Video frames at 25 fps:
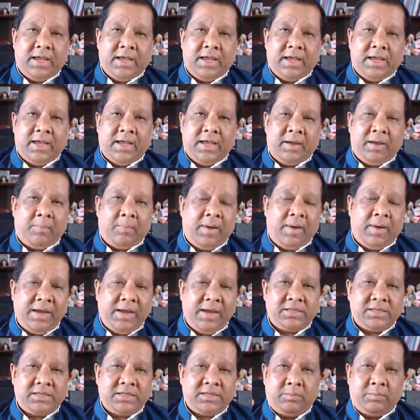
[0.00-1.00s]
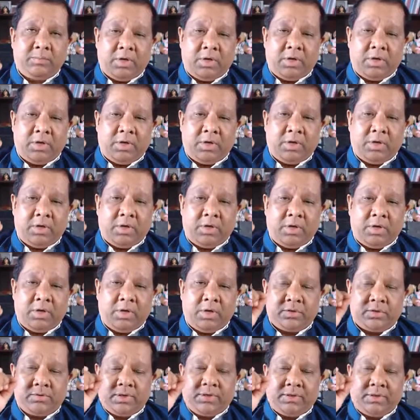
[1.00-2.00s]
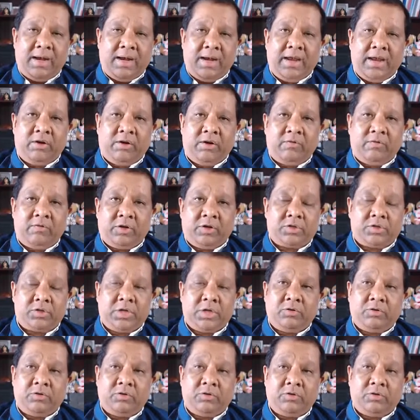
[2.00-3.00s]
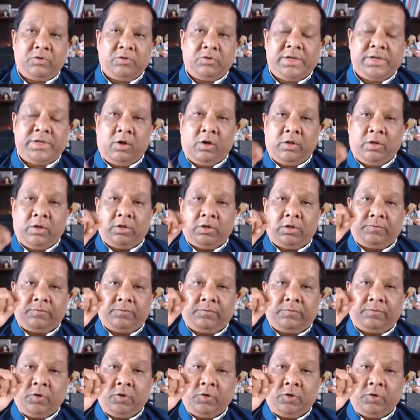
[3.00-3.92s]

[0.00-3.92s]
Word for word: by applying some a thin layer of ultrasound gel on the